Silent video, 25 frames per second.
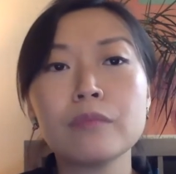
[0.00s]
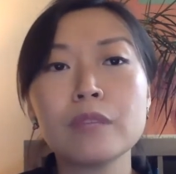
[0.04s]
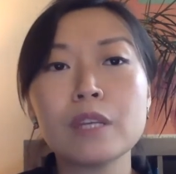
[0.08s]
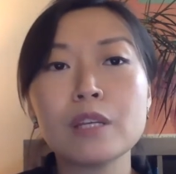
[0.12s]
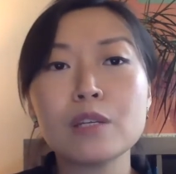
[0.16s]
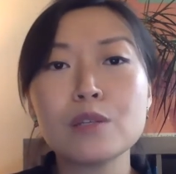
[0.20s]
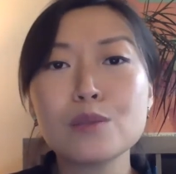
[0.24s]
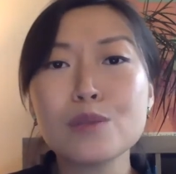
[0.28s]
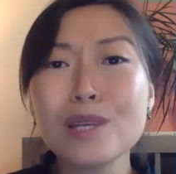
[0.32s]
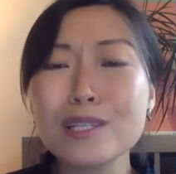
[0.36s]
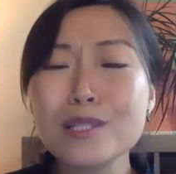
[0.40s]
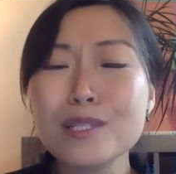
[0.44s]
so
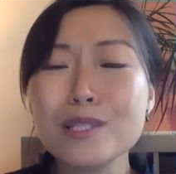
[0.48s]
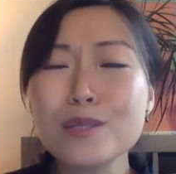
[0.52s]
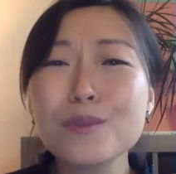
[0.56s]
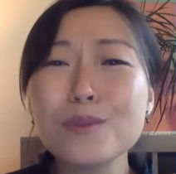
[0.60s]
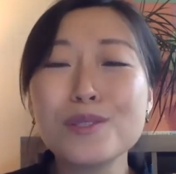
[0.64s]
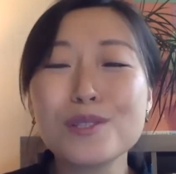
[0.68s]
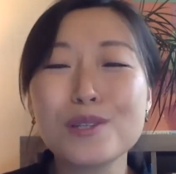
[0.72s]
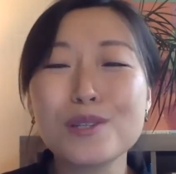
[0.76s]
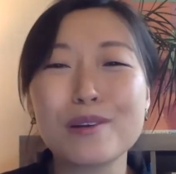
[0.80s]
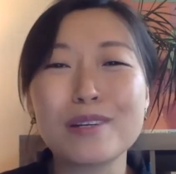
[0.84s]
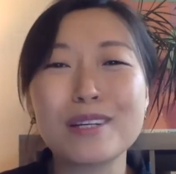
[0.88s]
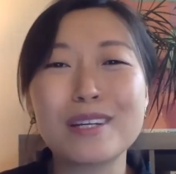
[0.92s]
that's what
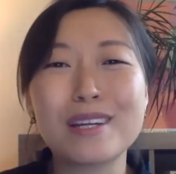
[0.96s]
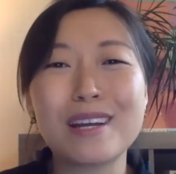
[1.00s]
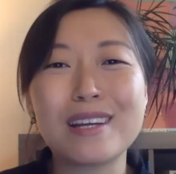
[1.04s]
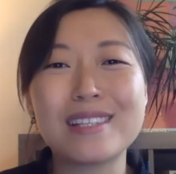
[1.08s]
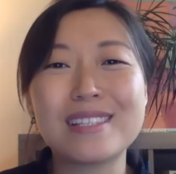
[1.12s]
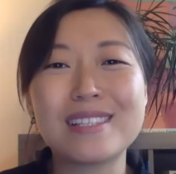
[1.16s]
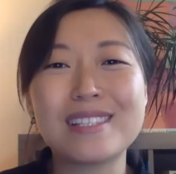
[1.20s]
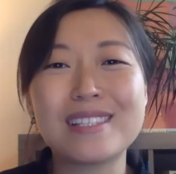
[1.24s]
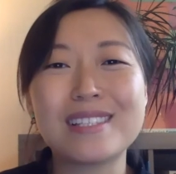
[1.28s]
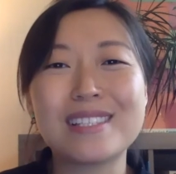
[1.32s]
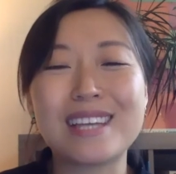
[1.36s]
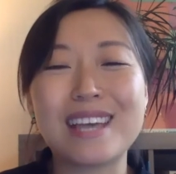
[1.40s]
started us
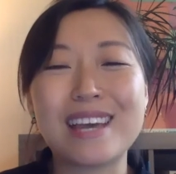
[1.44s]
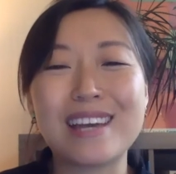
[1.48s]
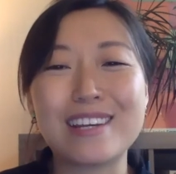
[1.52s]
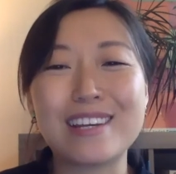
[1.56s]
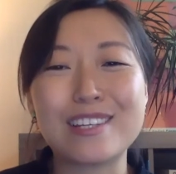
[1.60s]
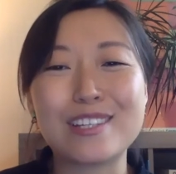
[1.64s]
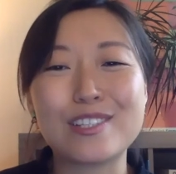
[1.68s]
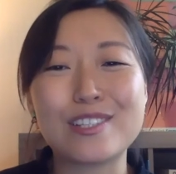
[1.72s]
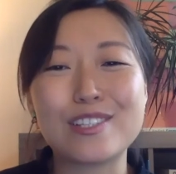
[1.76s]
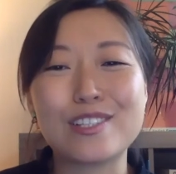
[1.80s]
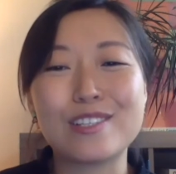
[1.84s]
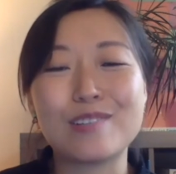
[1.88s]
to get
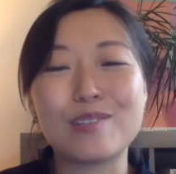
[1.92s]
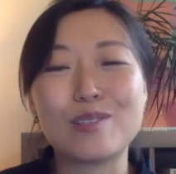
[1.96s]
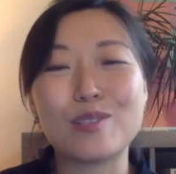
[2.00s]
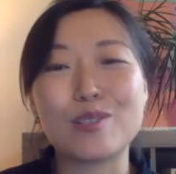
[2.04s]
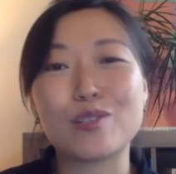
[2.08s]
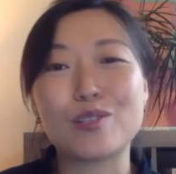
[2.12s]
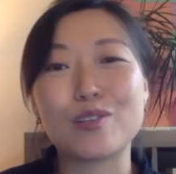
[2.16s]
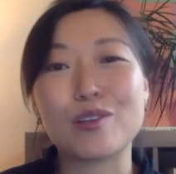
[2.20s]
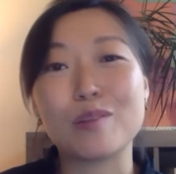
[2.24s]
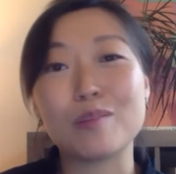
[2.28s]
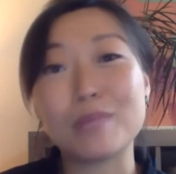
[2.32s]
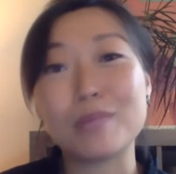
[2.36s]
us to
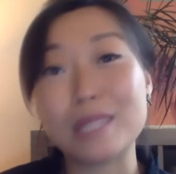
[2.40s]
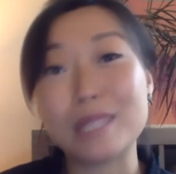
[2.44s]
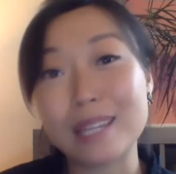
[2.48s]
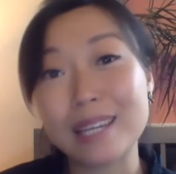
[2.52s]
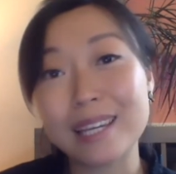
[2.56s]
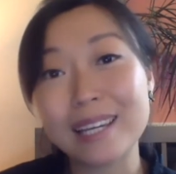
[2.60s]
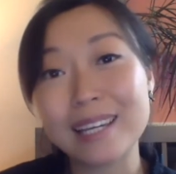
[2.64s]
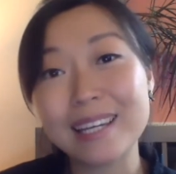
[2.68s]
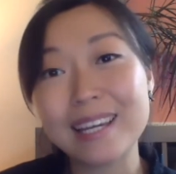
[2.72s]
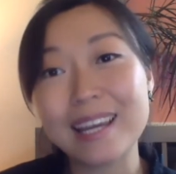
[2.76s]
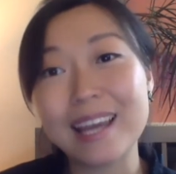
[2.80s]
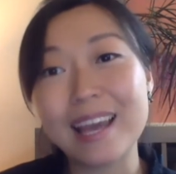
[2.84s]
start
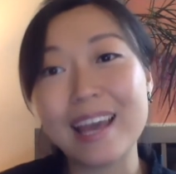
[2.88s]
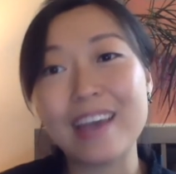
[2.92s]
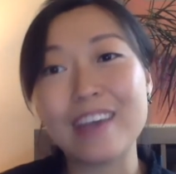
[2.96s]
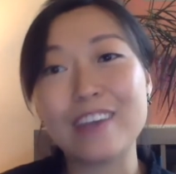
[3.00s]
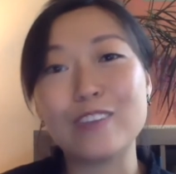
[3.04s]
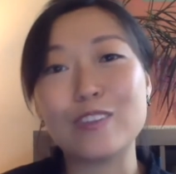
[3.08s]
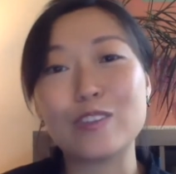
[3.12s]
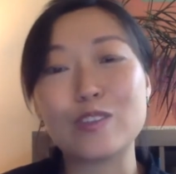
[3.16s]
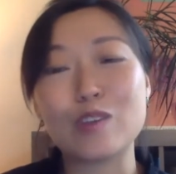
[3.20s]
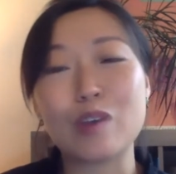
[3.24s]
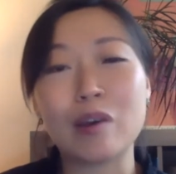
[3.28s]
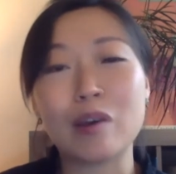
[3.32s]
meeting
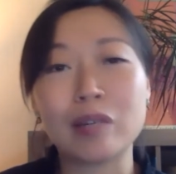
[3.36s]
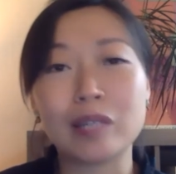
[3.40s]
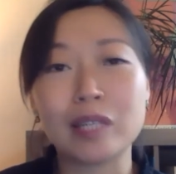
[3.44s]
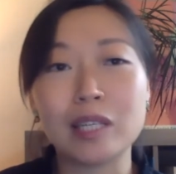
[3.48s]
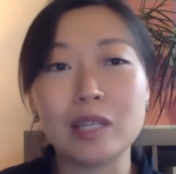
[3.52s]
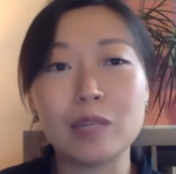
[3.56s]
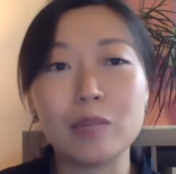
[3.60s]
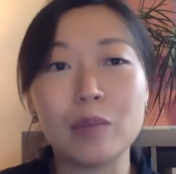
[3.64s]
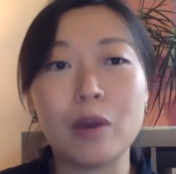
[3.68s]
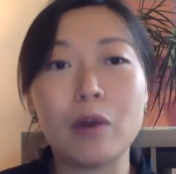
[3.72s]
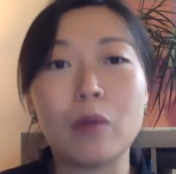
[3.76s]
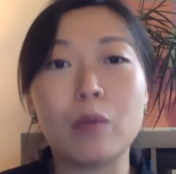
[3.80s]
and talking
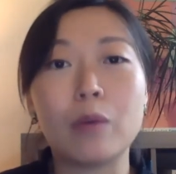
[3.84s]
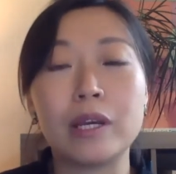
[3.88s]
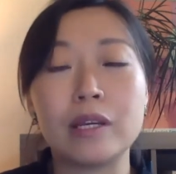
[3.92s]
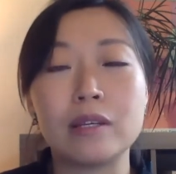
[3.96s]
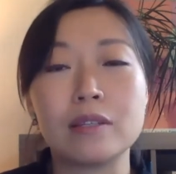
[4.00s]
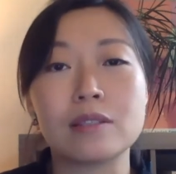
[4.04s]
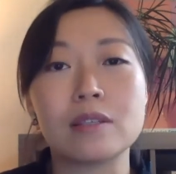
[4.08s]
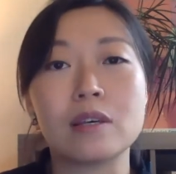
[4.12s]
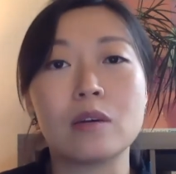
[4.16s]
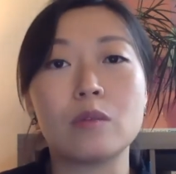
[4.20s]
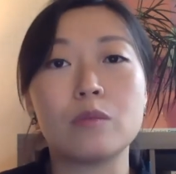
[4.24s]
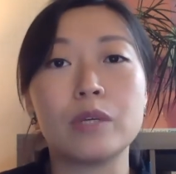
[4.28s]
about
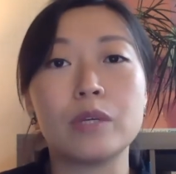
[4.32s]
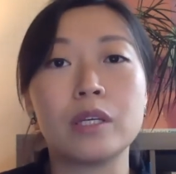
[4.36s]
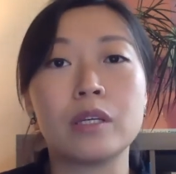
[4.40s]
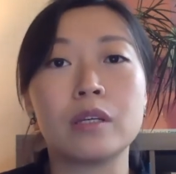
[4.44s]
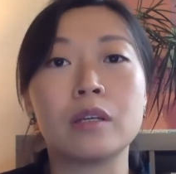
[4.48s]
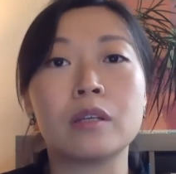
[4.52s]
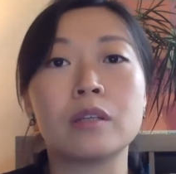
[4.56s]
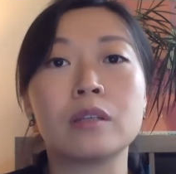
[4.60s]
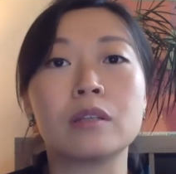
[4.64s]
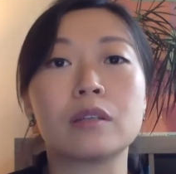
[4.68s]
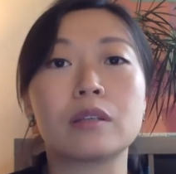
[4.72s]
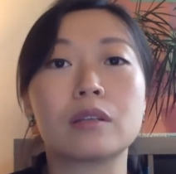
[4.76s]
ways that we
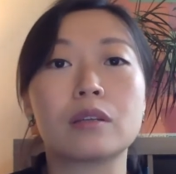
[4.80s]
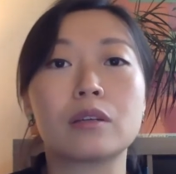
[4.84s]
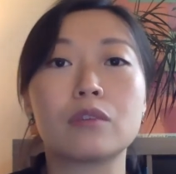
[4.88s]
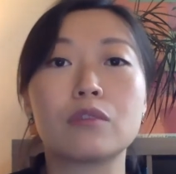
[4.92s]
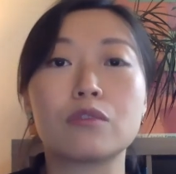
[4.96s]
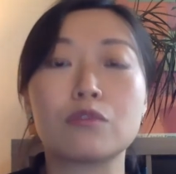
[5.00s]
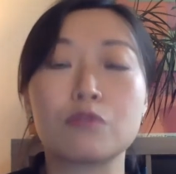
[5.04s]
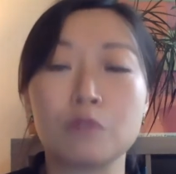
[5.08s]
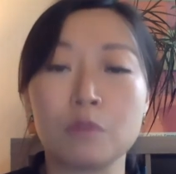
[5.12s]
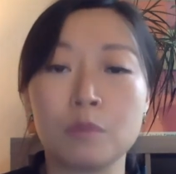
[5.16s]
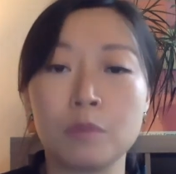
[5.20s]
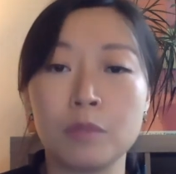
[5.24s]
can
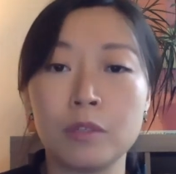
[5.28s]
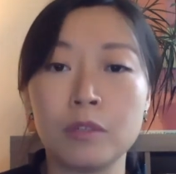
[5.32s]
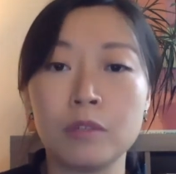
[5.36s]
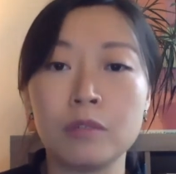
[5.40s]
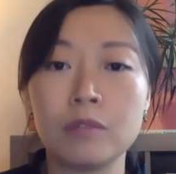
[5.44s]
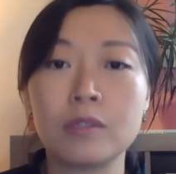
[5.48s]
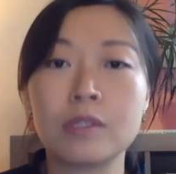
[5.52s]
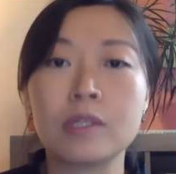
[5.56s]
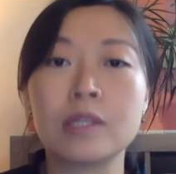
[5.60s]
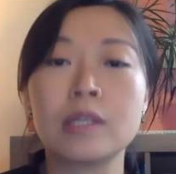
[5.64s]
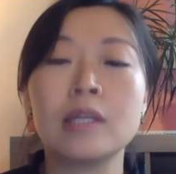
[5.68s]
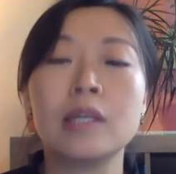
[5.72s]
contribute.